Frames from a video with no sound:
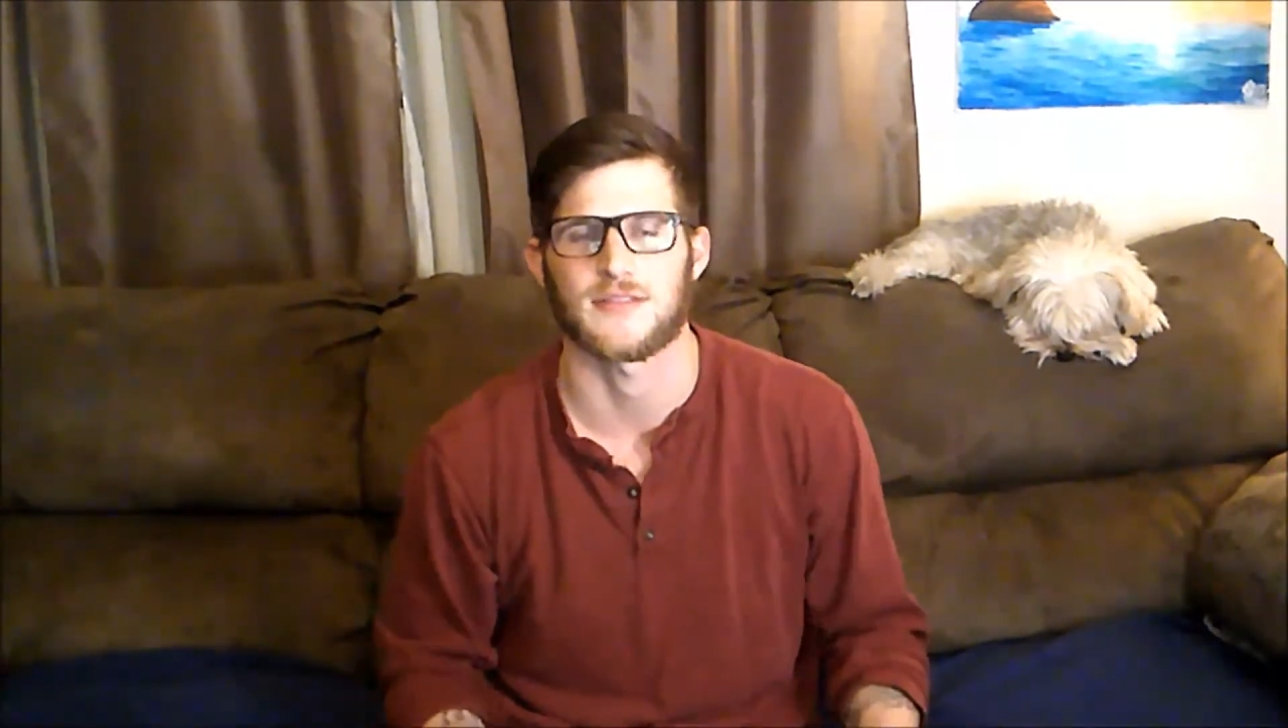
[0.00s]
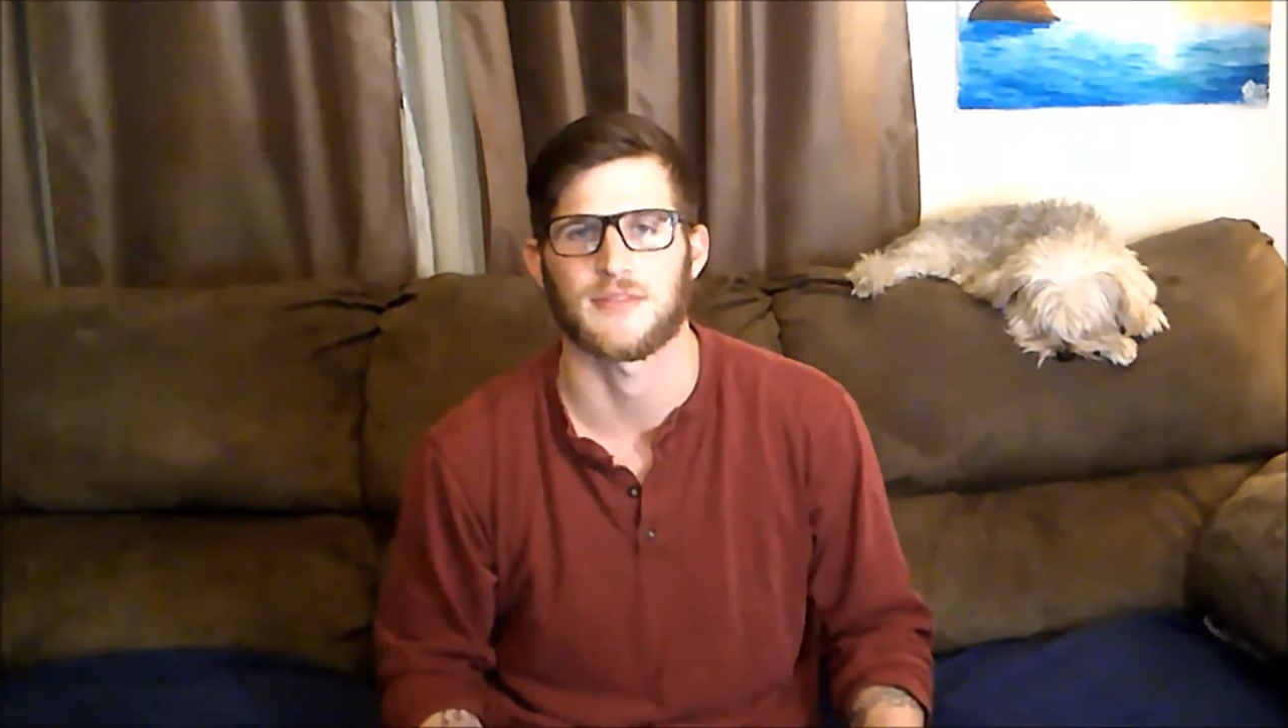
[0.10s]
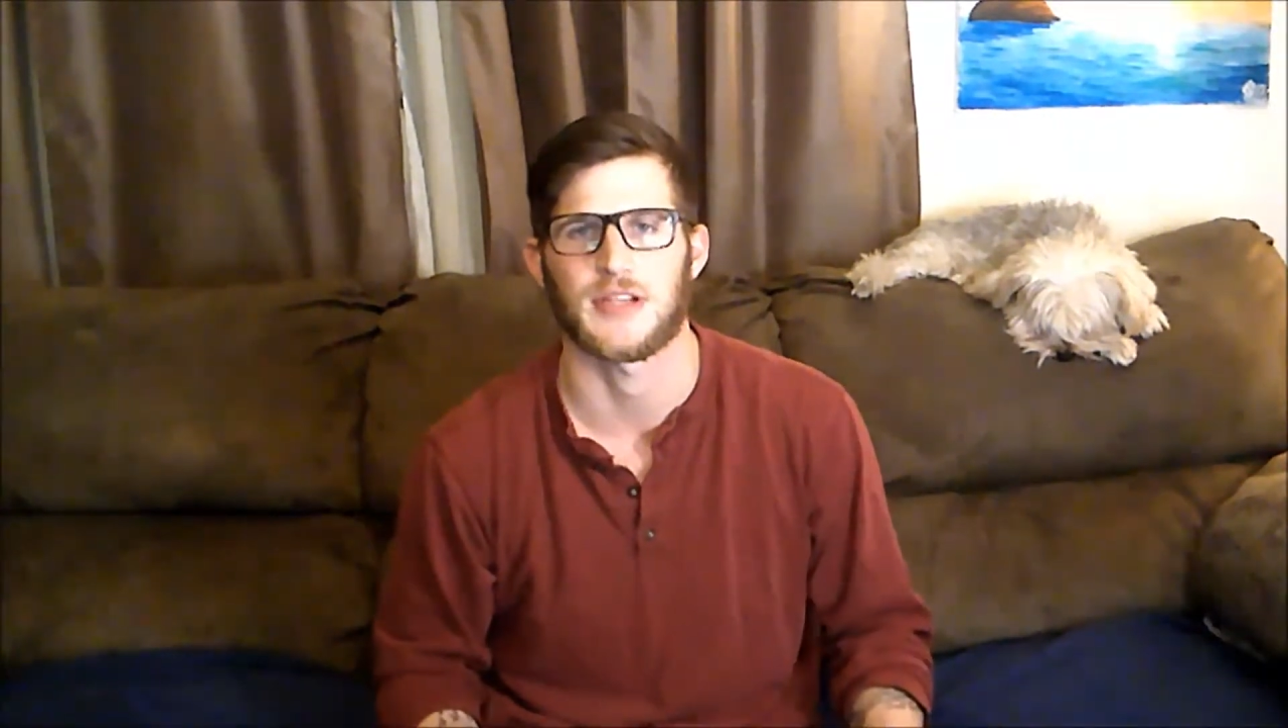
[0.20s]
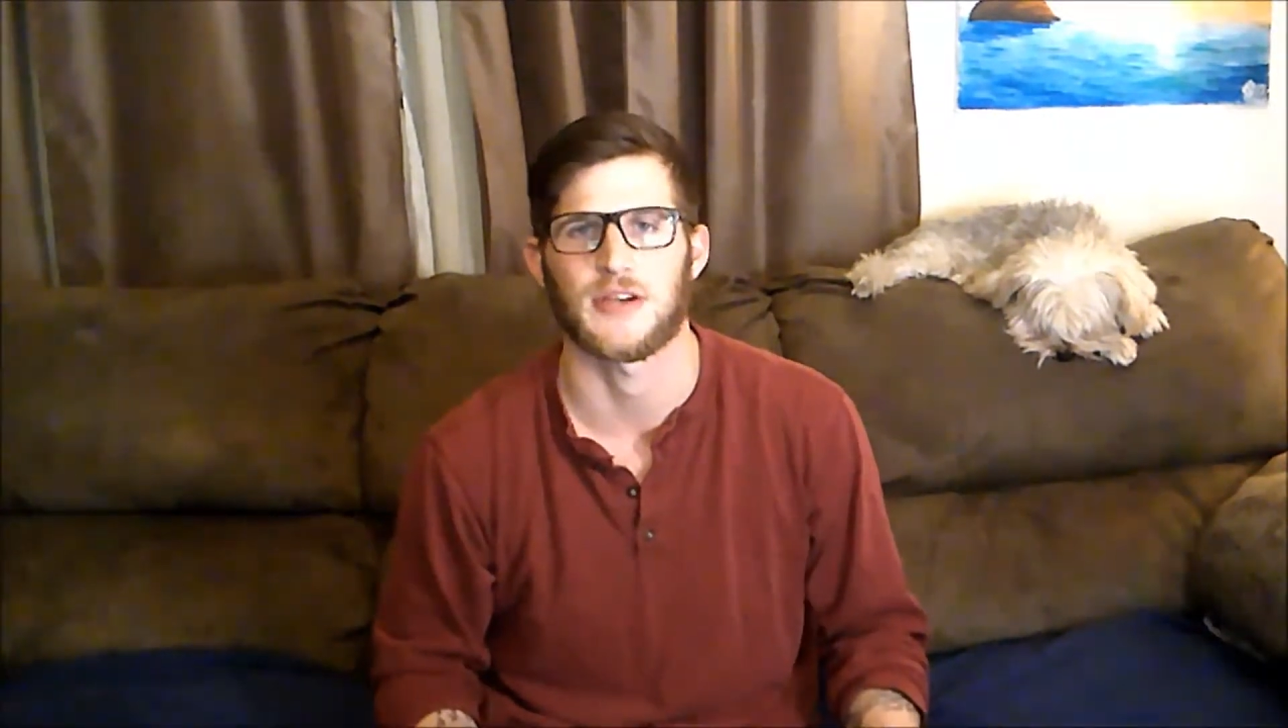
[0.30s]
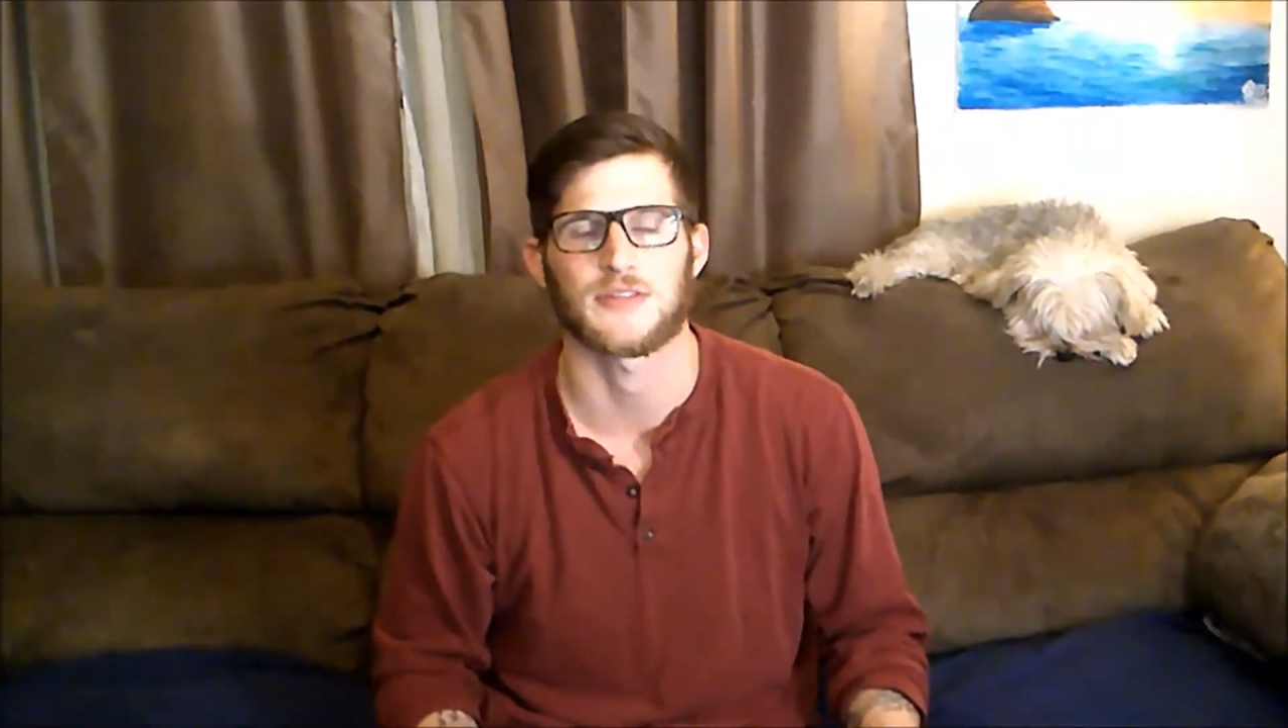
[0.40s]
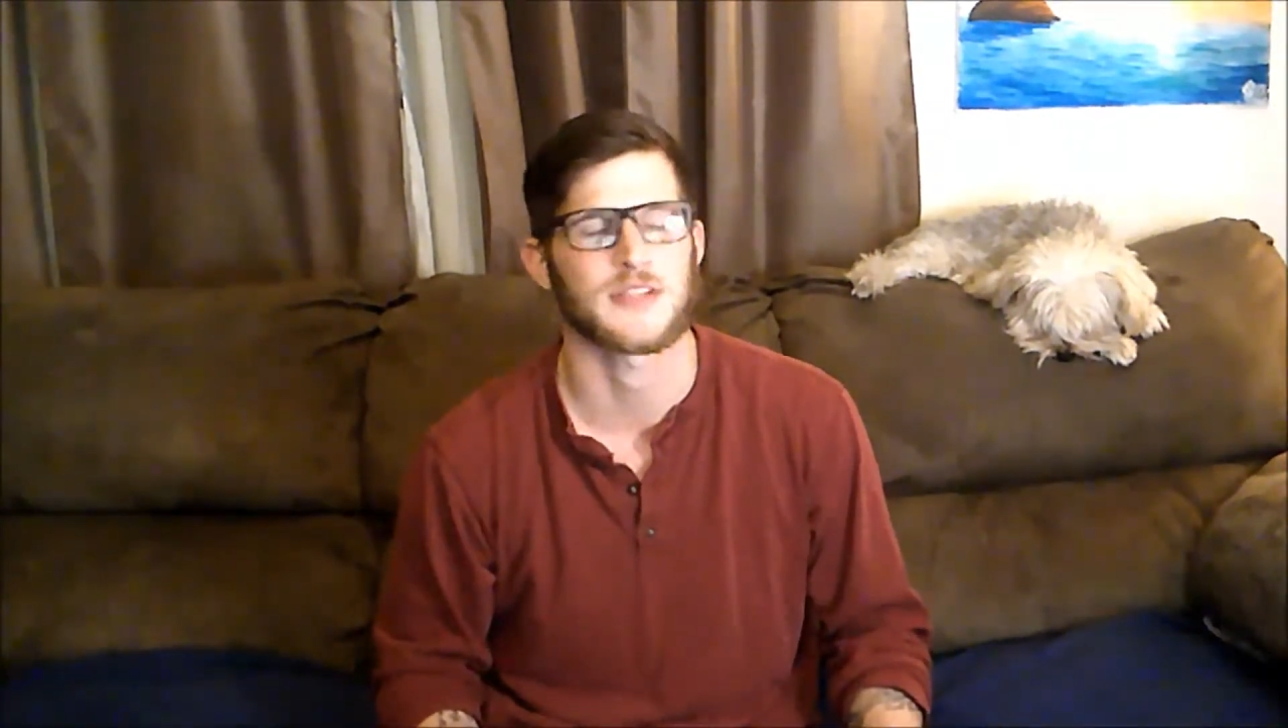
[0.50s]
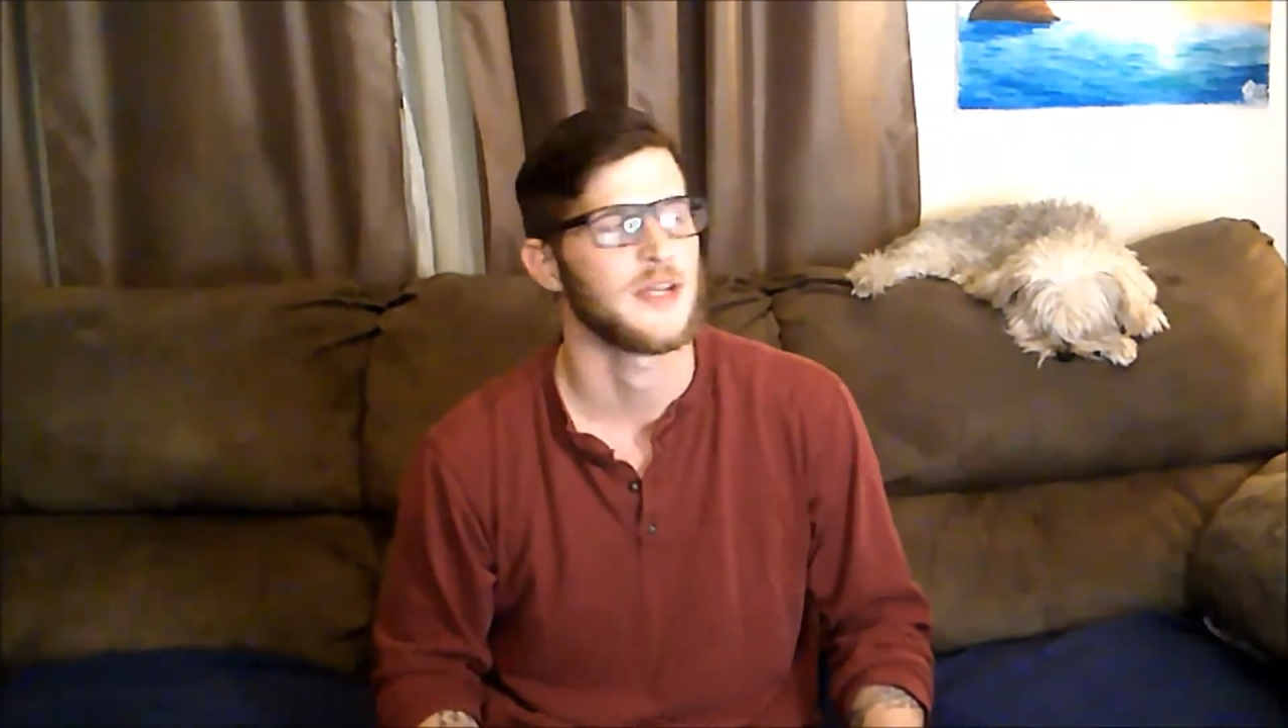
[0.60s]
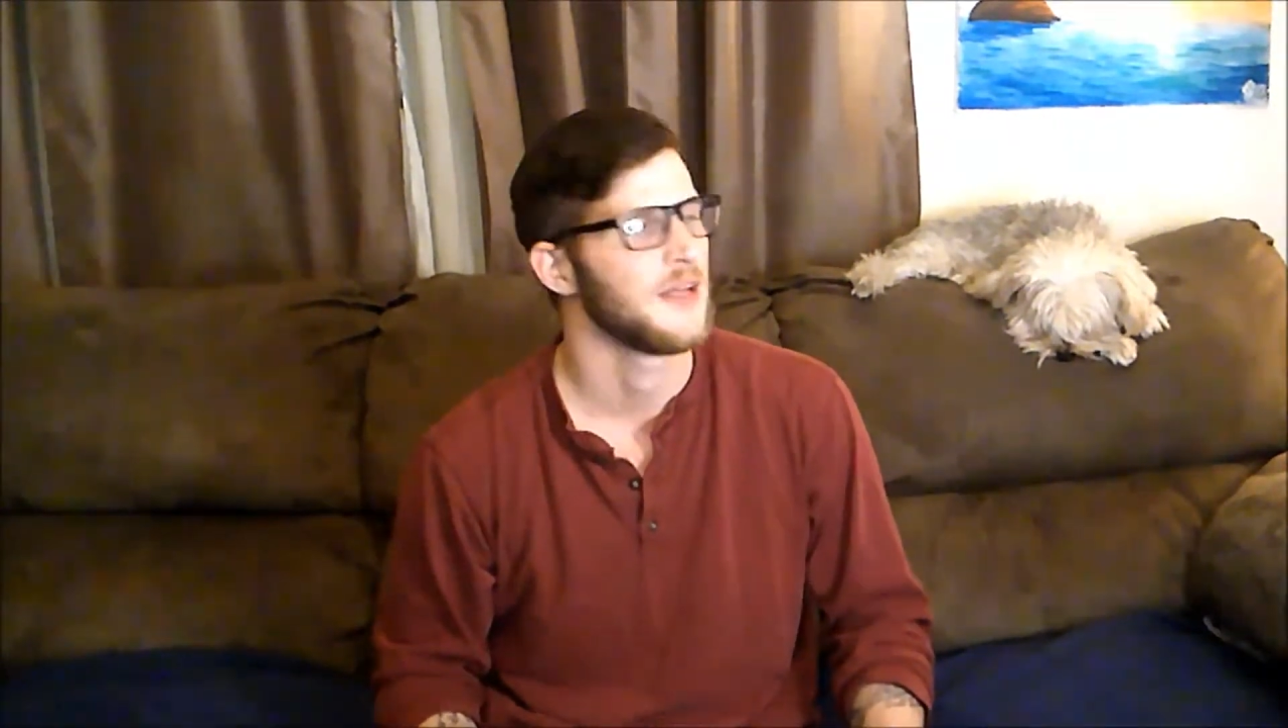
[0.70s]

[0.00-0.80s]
of videos,